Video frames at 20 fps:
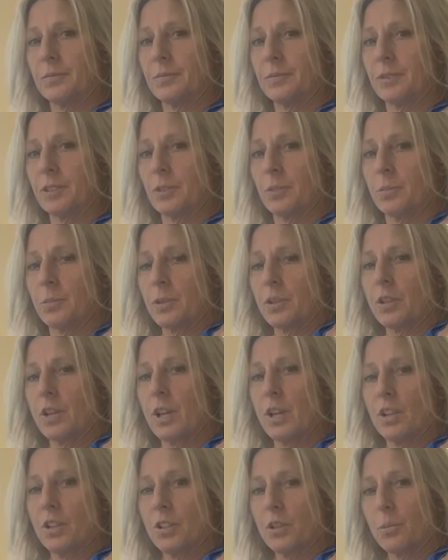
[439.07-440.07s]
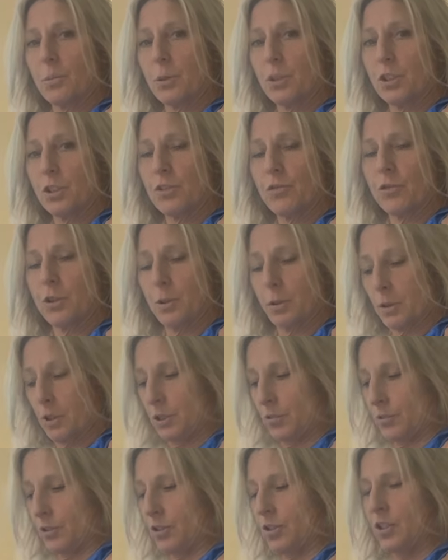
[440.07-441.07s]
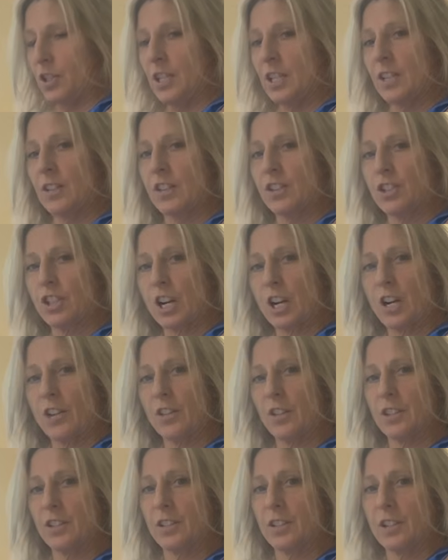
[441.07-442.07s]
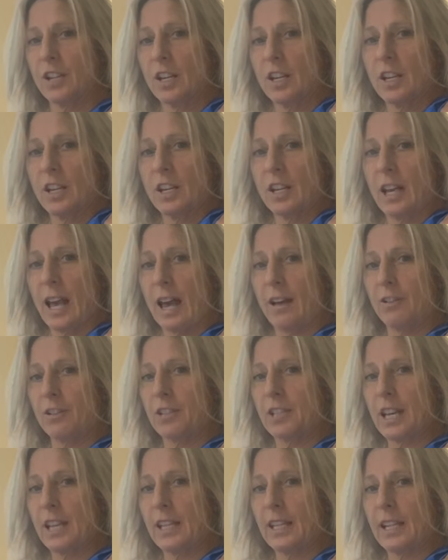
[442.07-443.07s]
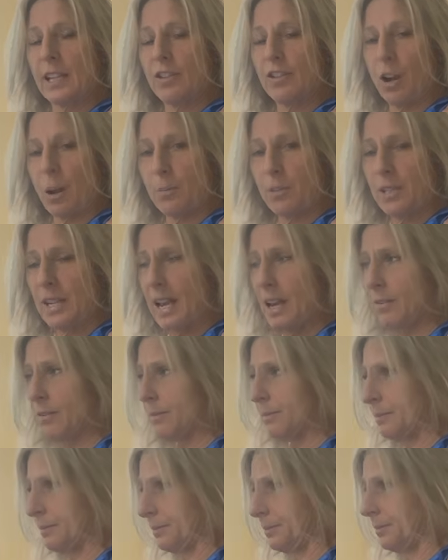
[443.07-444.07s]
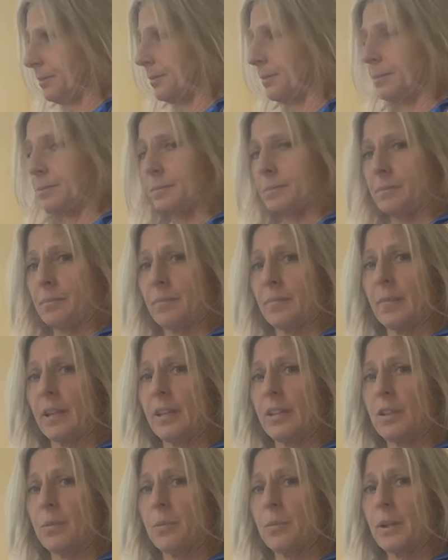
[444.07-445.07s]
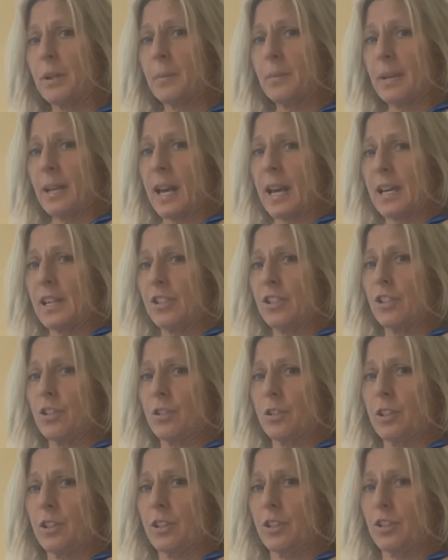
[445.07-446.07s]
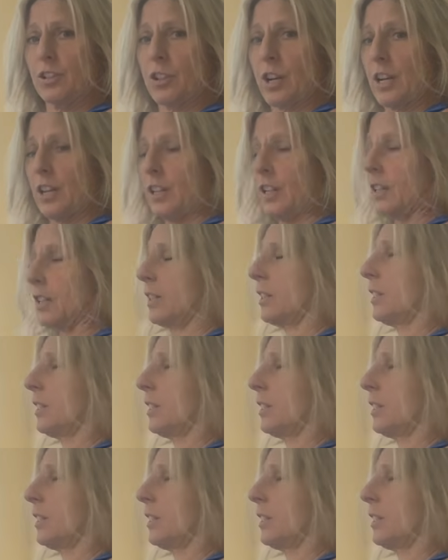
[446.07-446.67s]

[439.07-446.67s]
just push. So push it forward, so if you're sitting in the chair, this outside leg drops down, and you bring it behind you, trying to